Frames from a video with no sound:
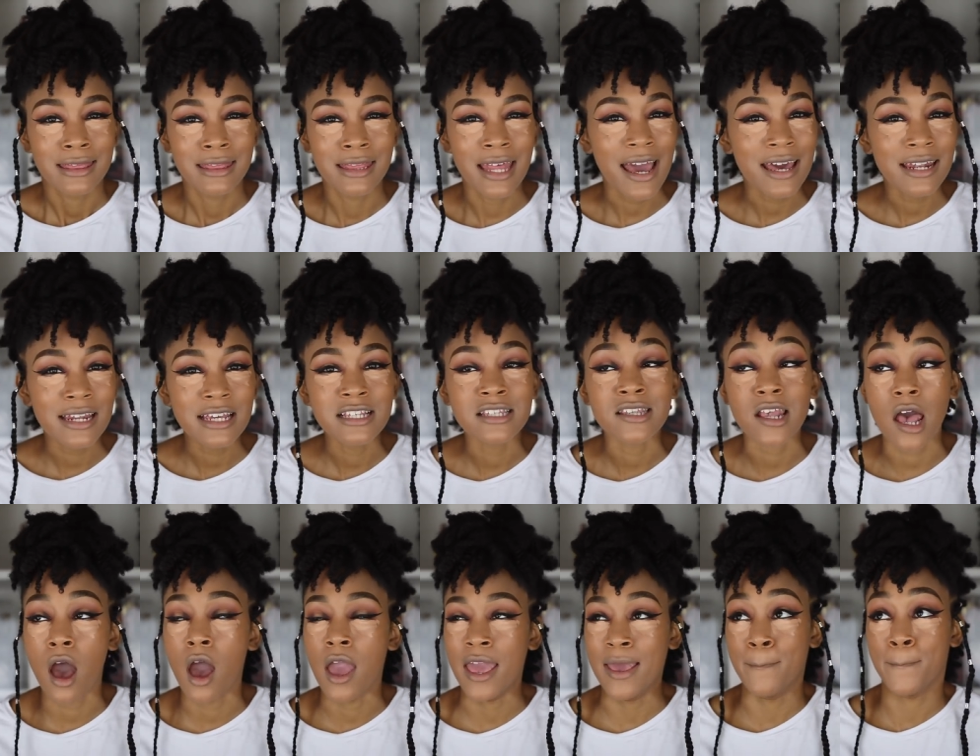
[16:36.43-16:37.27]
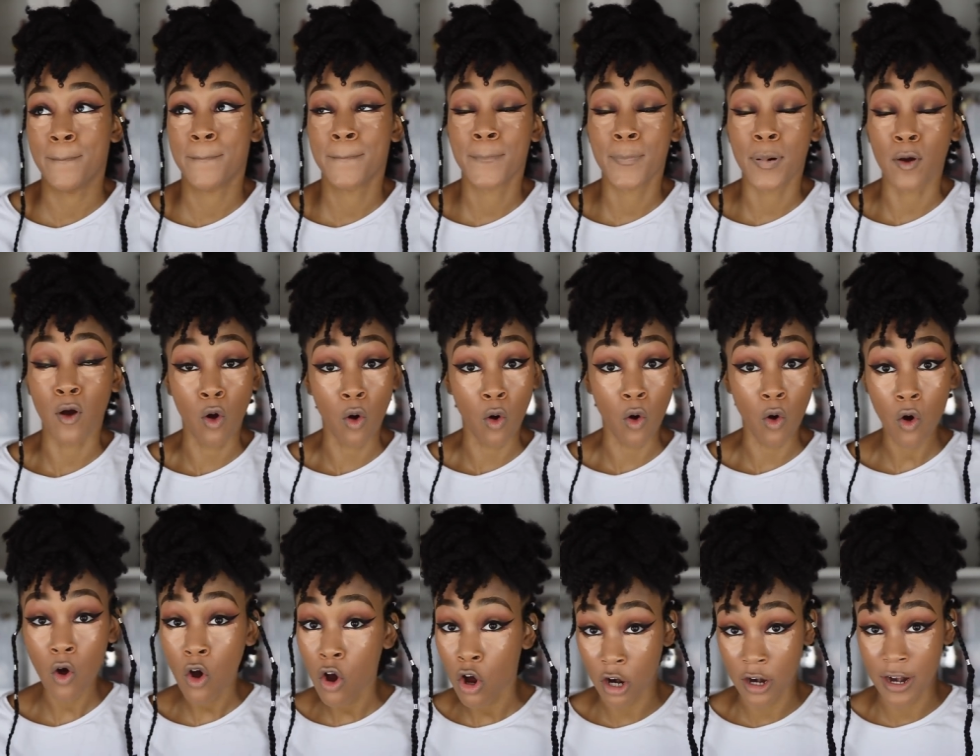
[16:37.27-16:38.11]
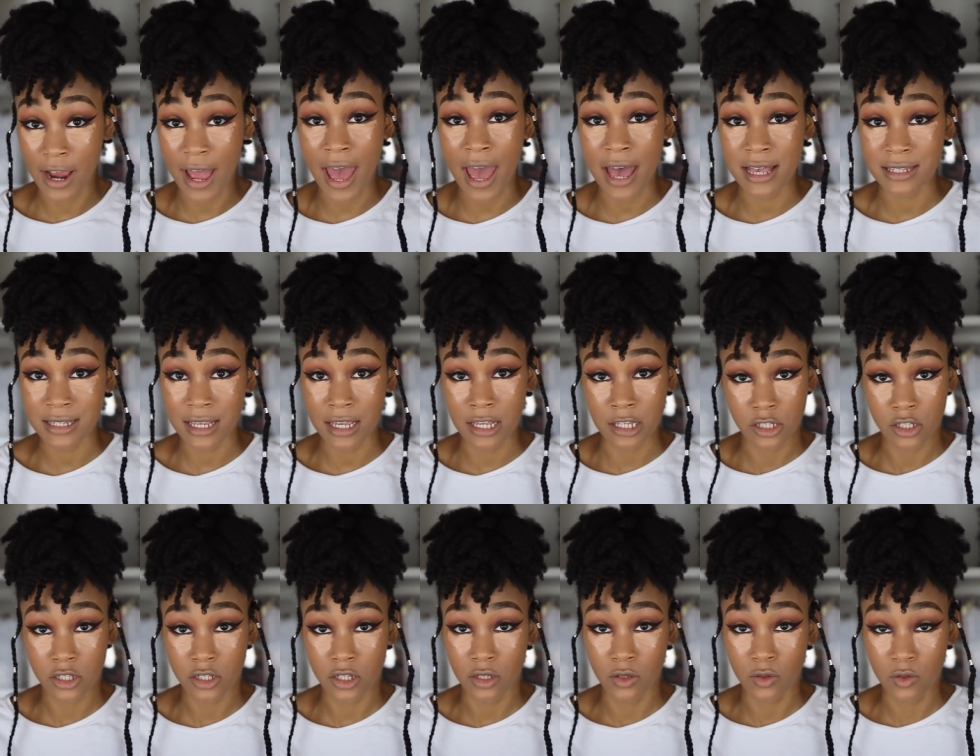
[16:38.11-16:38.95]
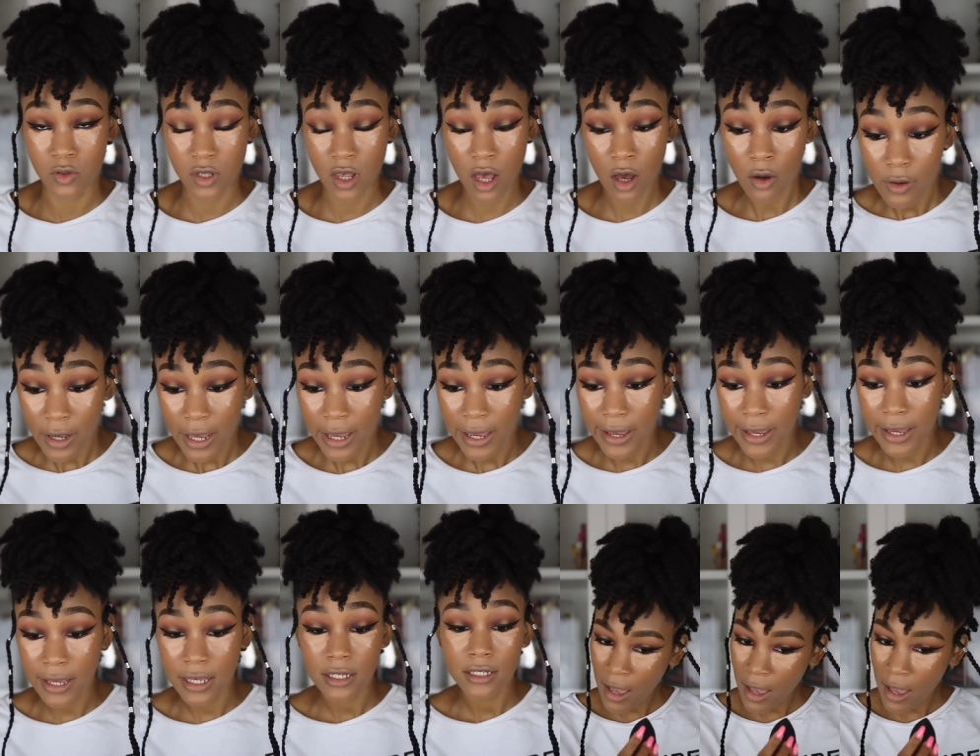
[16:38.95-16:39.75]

That is a poor ass excuse, okay?